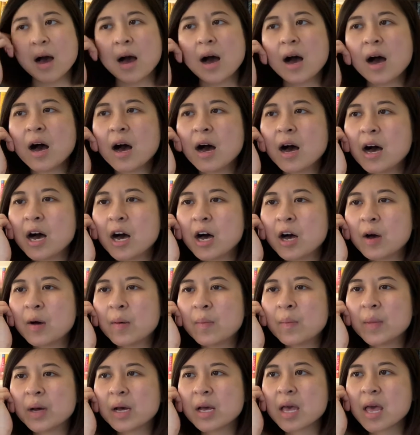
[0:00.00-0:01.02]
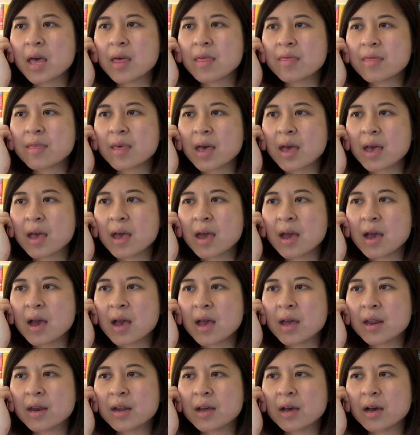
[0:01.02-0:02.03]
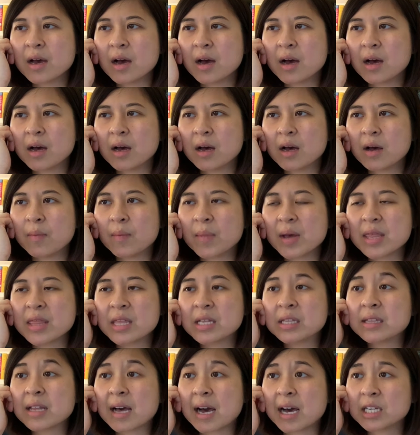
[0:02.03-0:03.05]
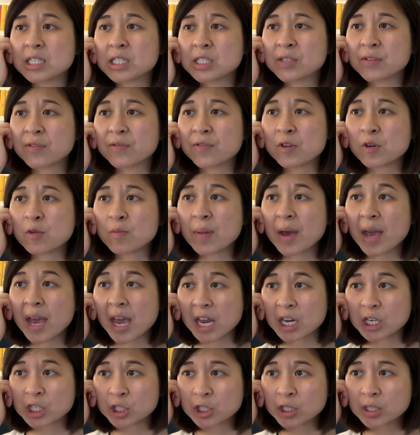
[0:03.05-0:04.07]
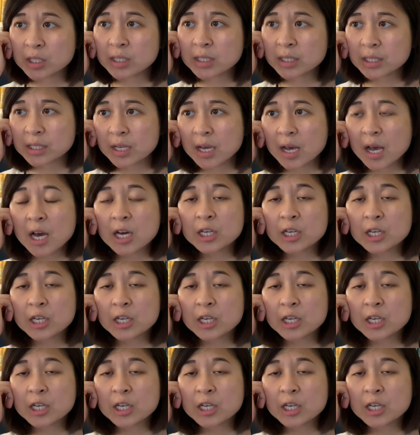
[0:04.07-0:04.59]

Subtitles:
And then in the last few pages,